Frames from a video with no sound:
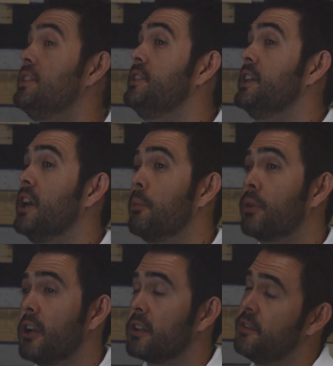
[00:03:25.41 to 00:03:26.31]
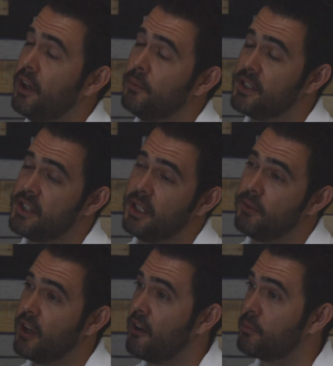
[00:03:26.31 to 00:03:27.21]
The product development
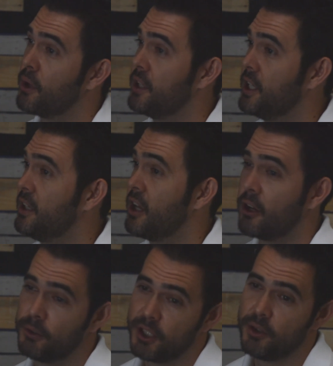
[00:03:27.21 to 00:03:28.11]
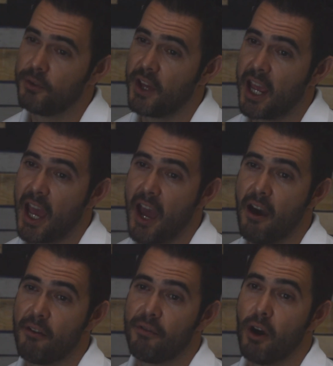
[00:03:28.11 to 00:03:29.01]
team that I've brought in, not only do they
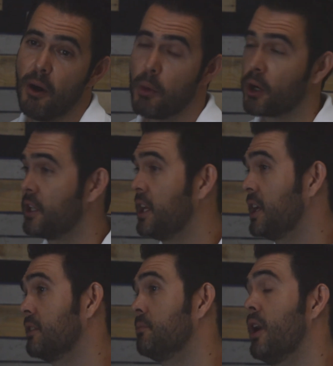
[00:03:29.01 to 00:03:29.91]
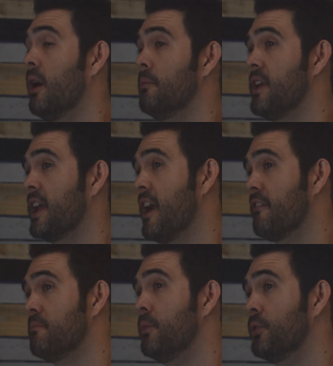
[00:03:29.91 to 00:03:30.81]
have marketing, they
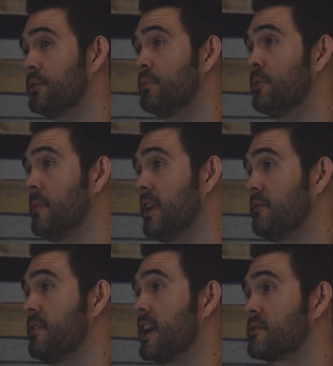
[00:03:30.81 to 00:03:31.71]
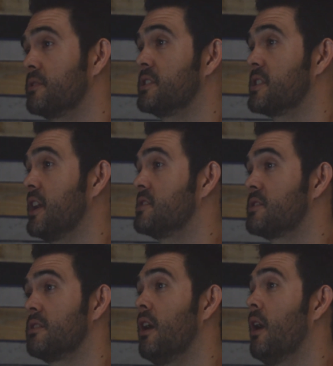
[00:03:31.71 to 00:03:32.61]
have multiple manufacturing
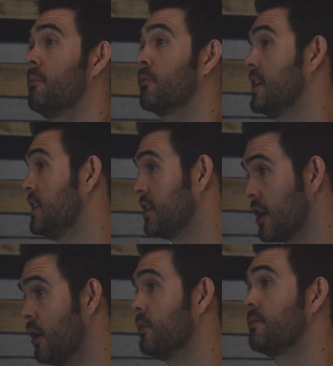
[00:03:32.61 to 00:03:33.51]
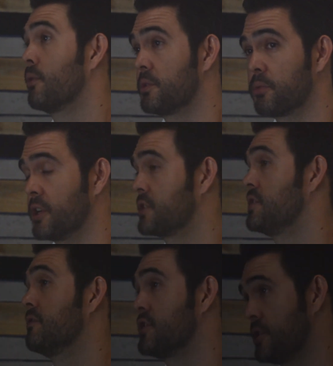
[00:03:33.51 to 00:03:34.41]
sites ready to go for the
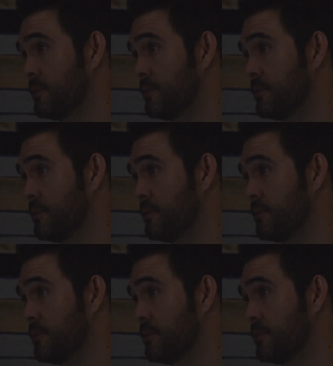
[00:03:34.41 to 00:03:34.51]
production of the shoe.